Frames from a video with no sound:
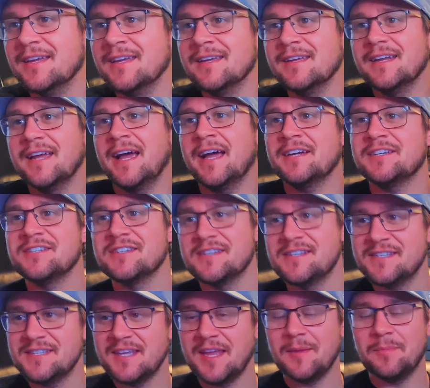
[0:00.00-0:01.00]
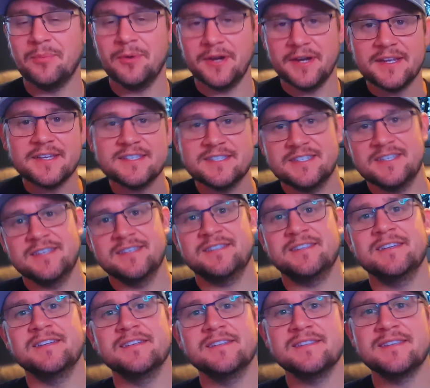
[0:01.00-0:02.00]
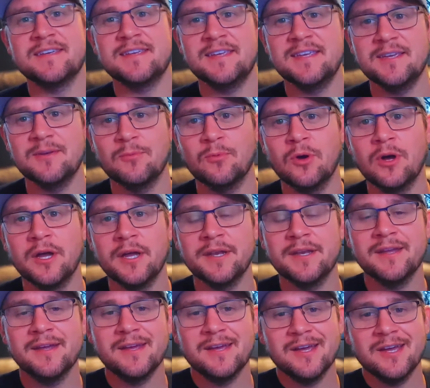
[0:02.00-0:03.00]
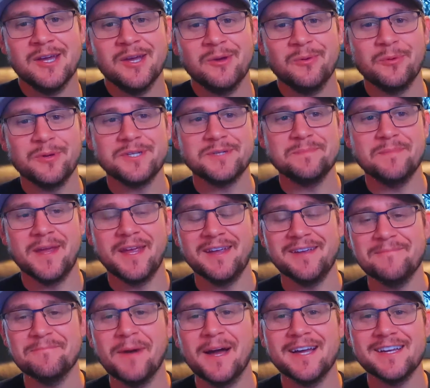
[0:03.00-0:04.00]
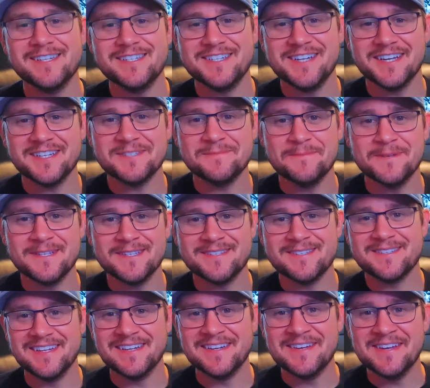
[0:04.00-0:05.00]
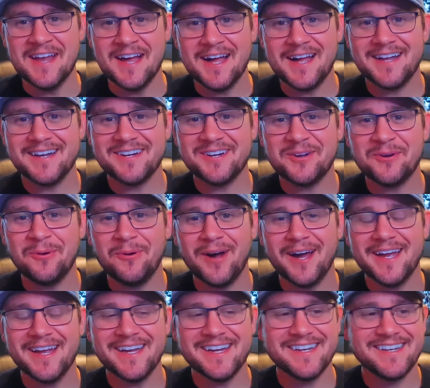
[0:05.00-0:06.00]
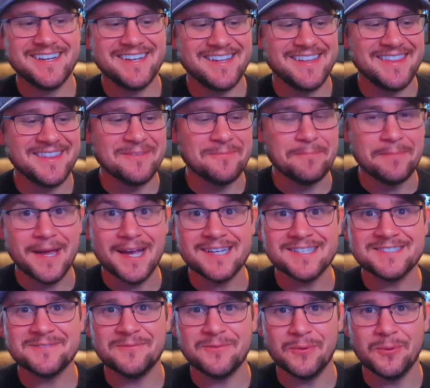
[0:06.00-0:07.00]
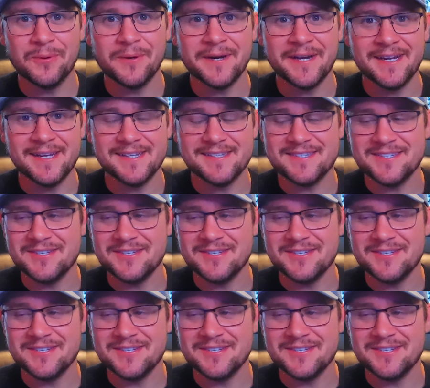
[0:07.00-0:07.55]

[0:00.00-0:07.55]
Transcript: It actually stayed pretty consistent to Heat 1, which made my adjustments not quite the best for Heat